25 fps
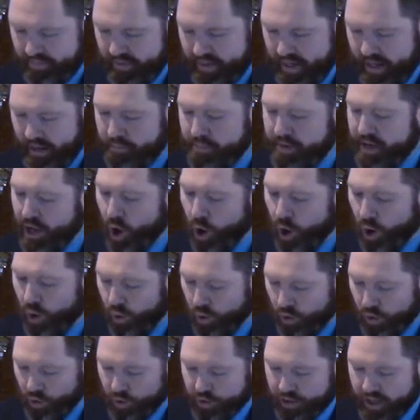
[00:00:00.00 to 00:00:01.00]
and
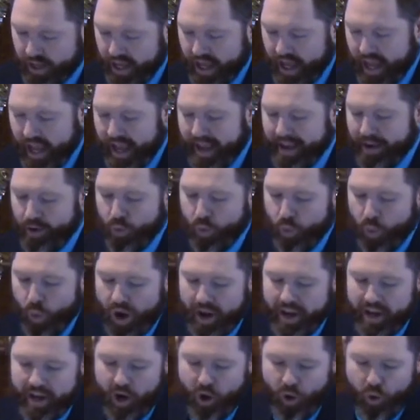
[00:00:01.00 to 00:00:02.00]
behold, a
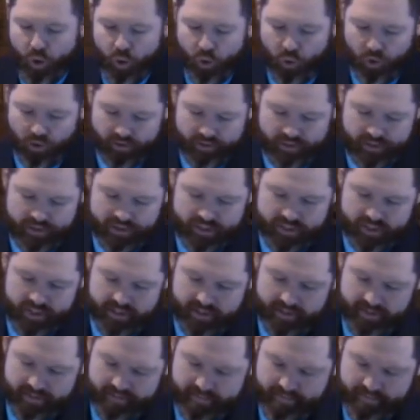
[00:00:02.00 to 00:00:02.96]
white horse.